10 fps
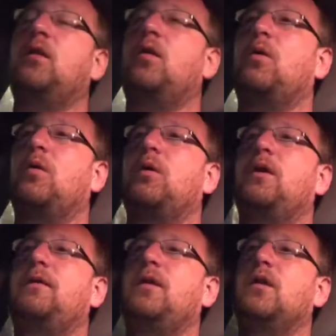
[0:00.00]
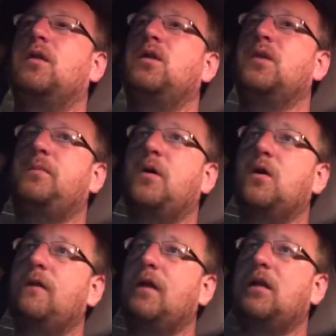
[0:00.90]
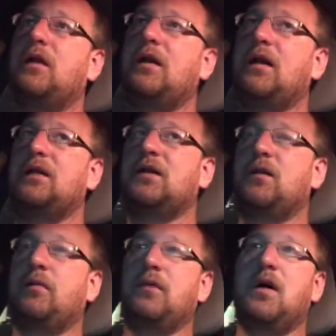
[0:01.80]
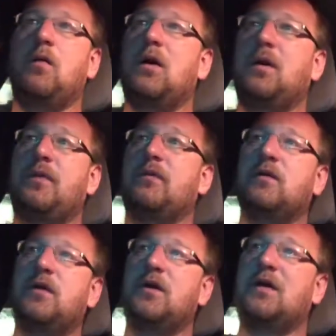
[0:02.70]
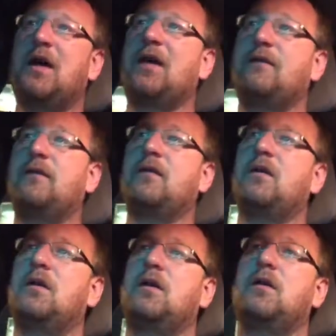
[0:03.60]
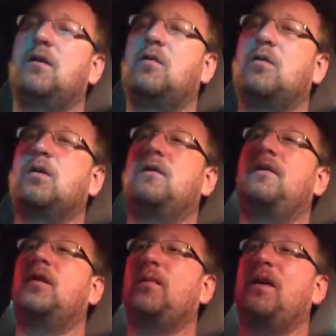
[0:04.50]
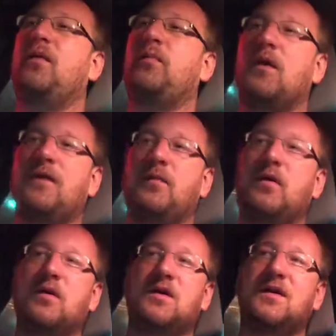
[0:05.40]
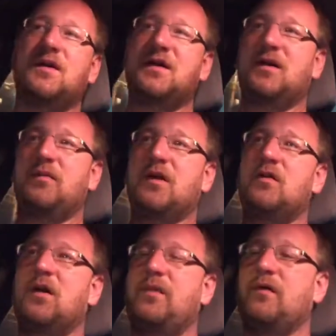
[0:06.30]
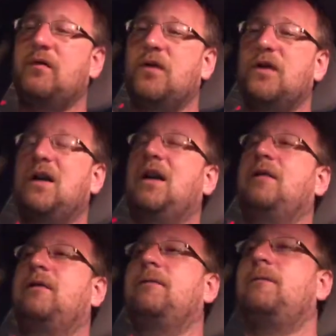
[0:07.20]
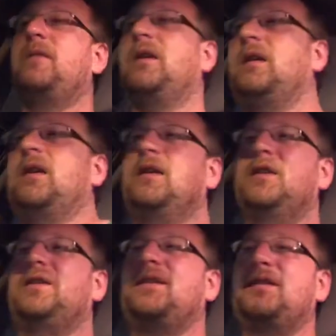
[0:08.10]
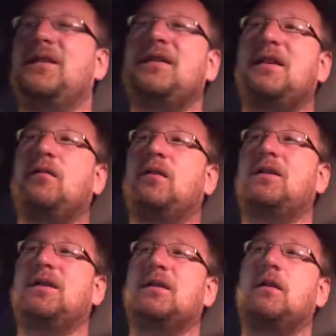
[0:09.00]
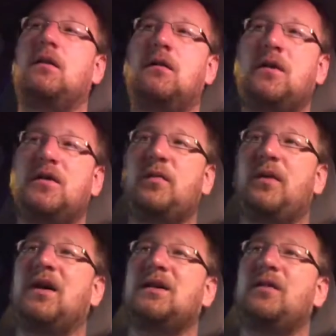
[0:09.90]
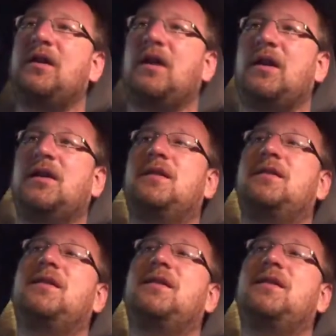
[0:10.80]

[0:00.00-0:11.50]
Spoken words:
Or if you don't do it perfectly, it's going to blow up and ruin your life. Or if you don't marry the perfect person, it's going to blow up and ruin your life. And just extend singleness as long as you possibly can,